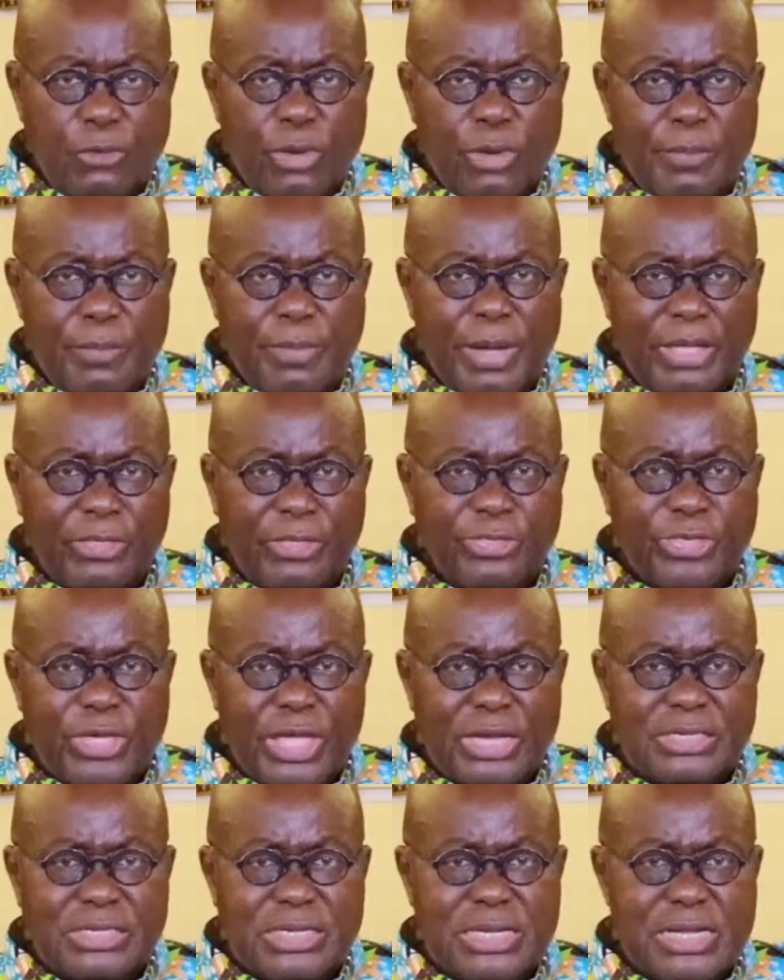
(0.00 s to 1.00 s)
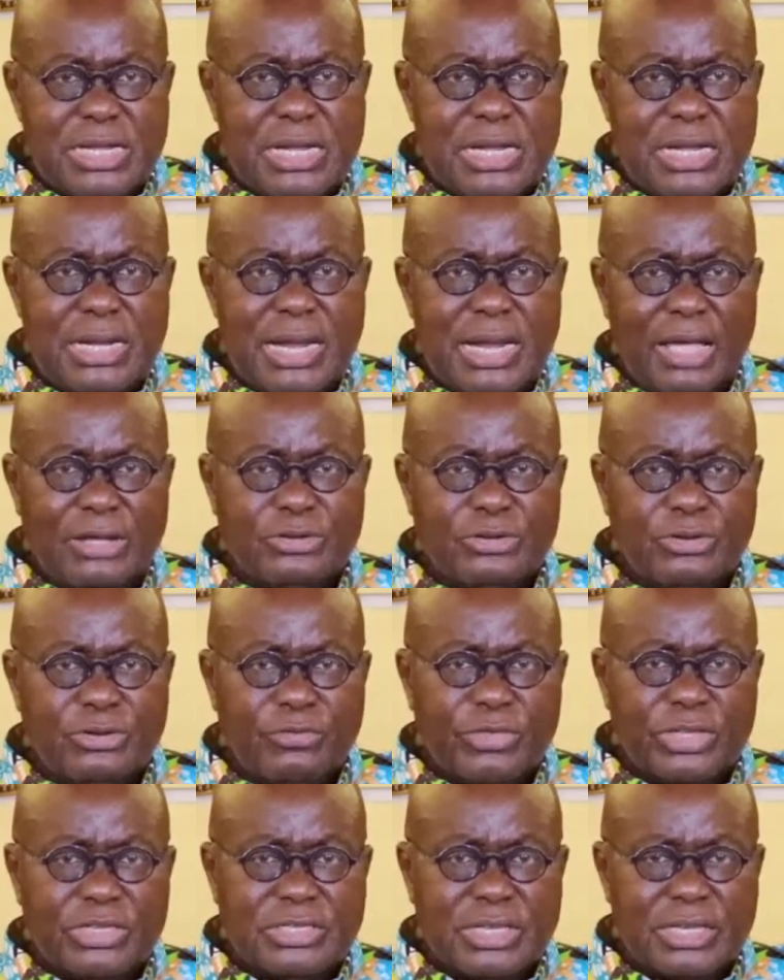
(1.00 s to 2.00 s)
whereby 13 out of
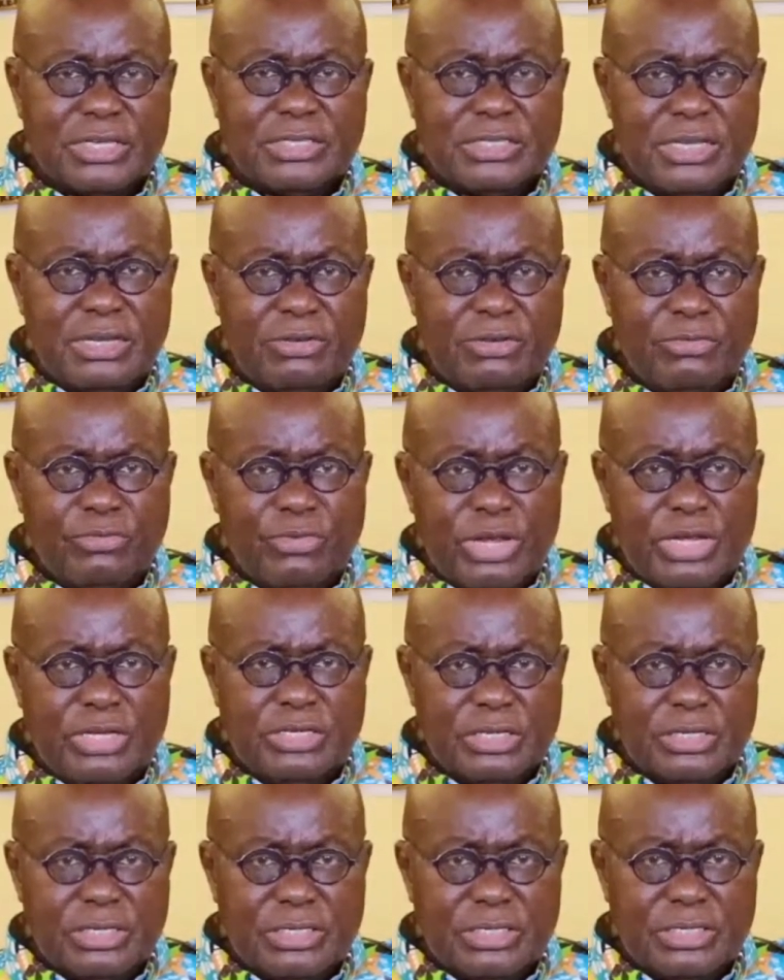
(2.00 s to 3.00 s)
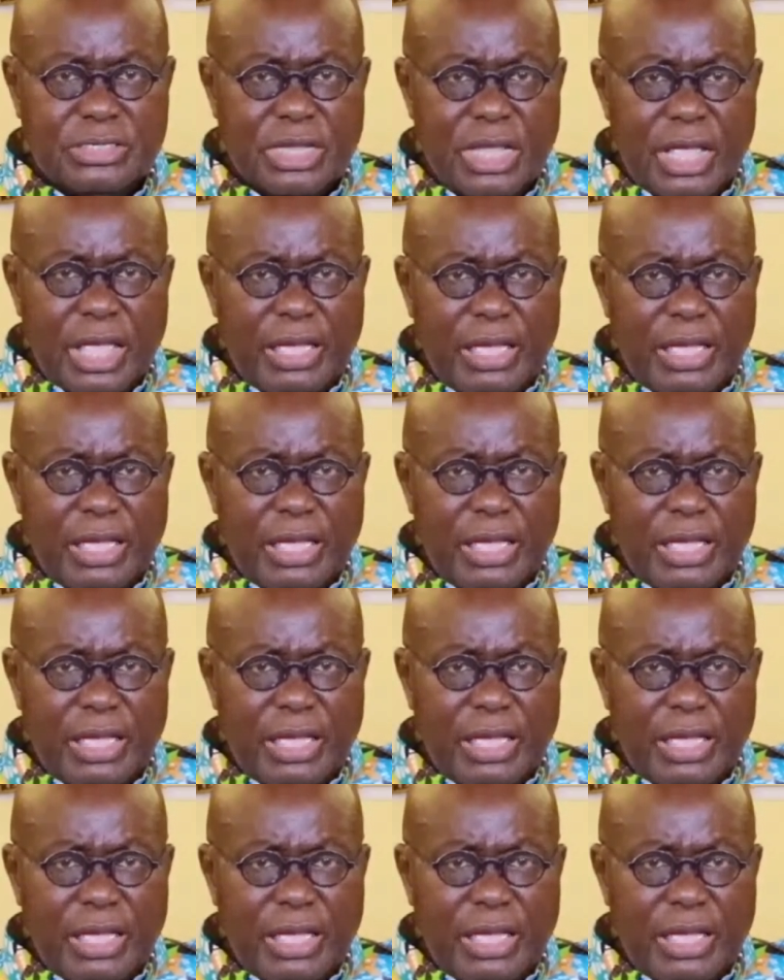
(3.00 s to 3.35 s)
the 16 regions